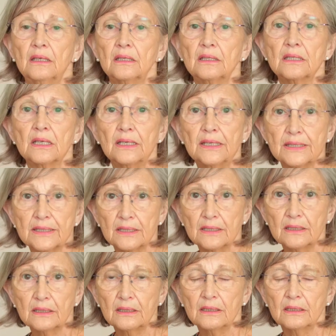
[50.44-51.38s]
to
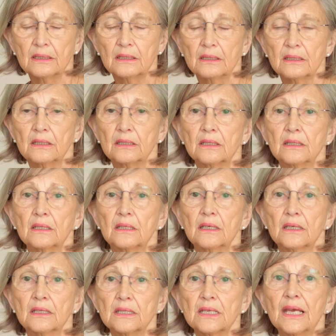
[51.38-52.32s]
listen,
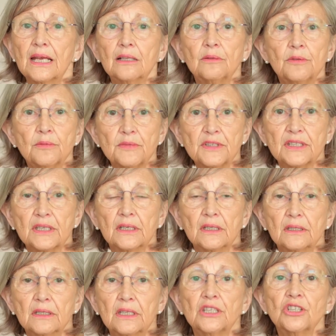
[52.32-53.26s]
and to help them
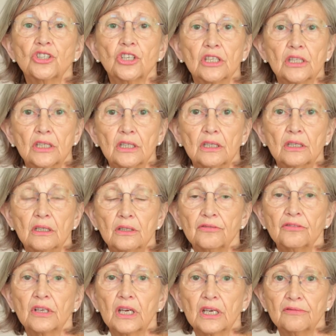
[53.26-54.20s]
start their journey
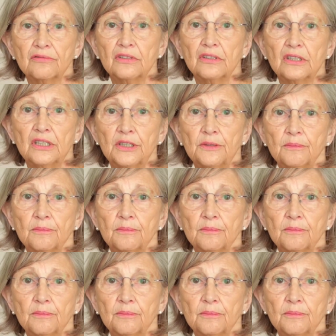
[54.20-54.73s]
of recovery.